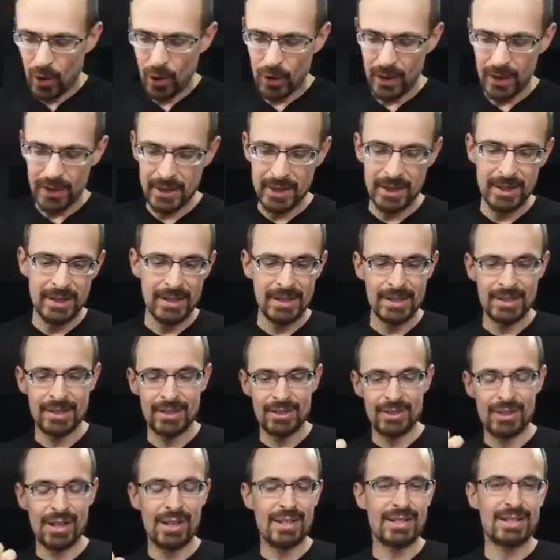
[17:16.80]
All I need
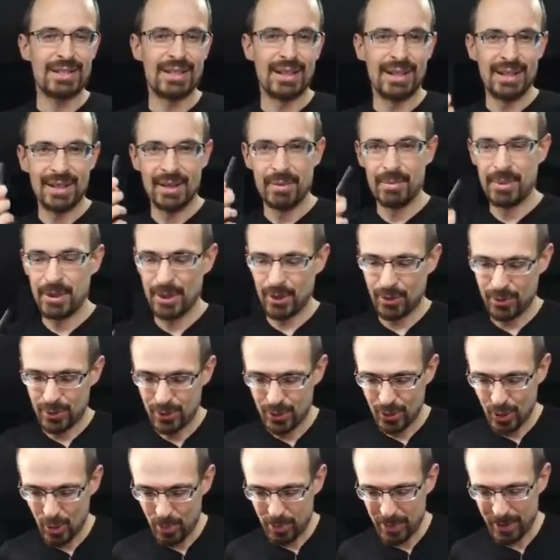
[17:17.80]
is just a little bit of
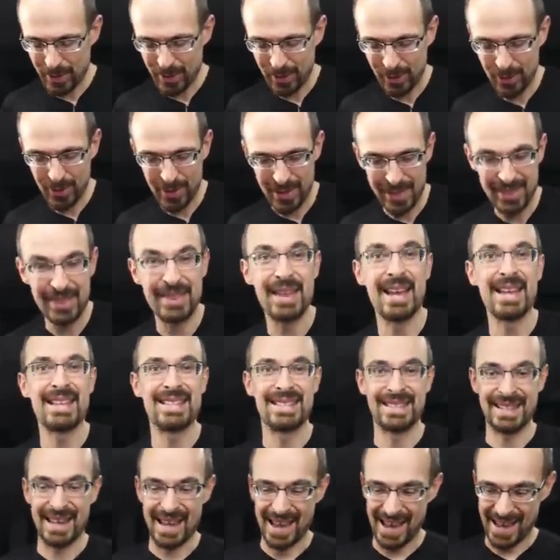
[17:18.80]
super glue, and
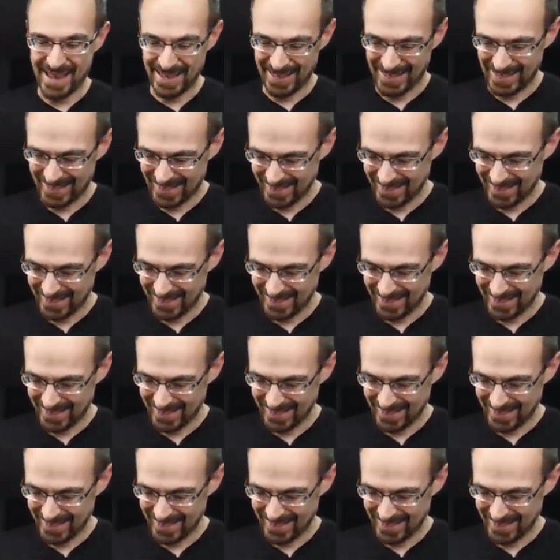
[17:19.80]
that's it.